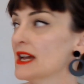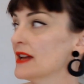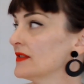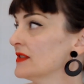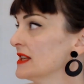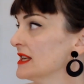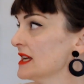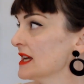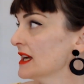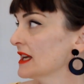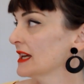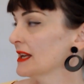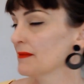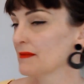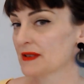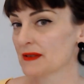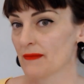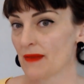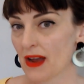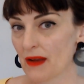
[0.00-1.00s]
the
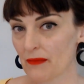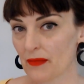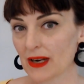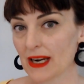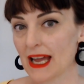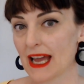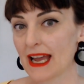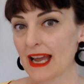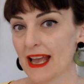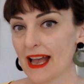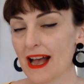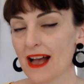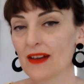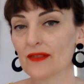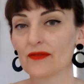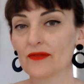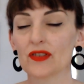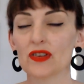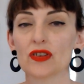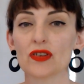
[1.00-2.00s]
eclipse might play
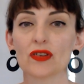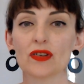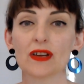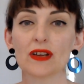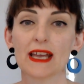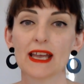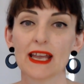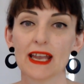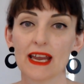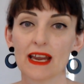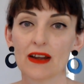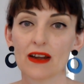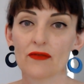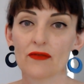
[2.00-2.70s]
out for you in a